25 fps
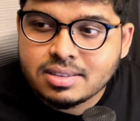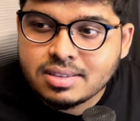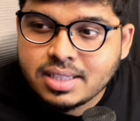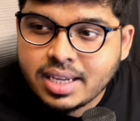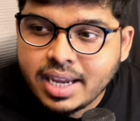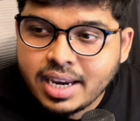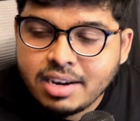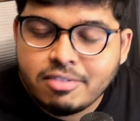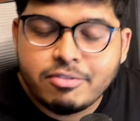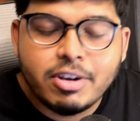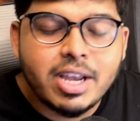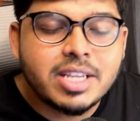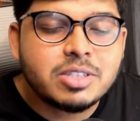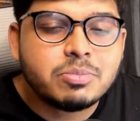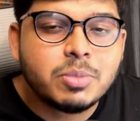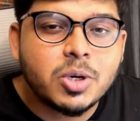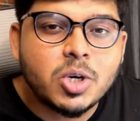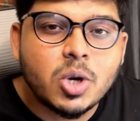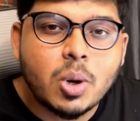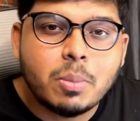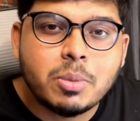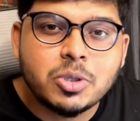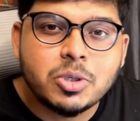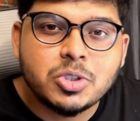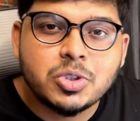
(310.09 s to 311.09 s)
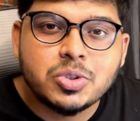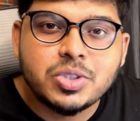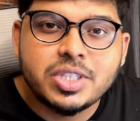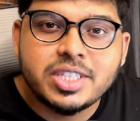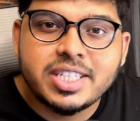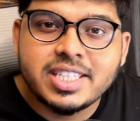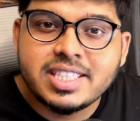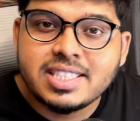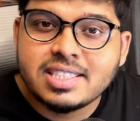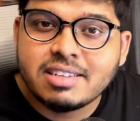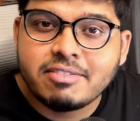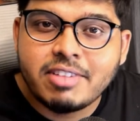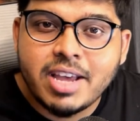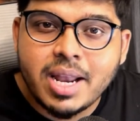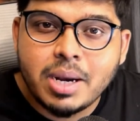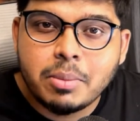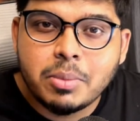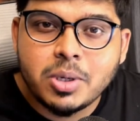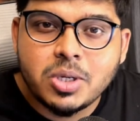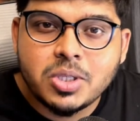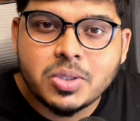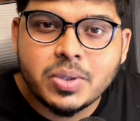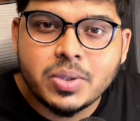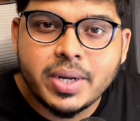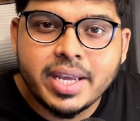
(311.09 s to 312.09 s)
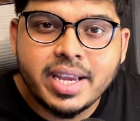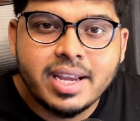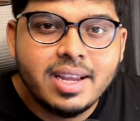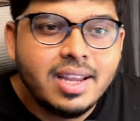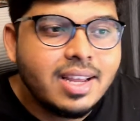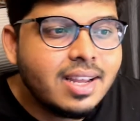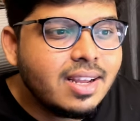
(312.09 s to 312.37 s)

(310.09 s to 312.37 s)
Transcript: investment opportunities available today,